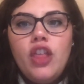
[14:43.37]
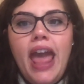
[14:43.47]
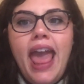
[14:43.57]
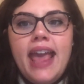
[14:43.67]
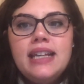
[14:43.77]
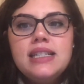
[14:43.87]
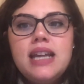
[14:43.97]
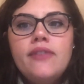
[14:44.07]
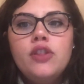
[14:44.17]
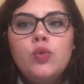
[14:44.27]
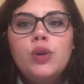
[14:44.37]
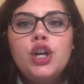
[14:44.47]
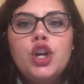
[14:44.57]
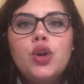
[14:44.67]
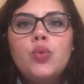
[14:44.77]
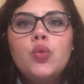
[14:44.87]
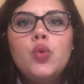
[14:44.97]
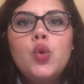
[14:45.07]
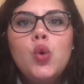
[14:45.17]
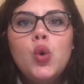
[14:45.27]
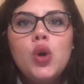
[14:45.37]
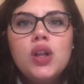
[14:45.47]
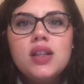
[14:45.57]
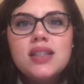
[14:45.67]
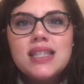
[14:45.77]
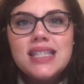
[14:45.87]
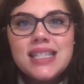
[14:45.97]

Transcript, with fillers: end of the word rules?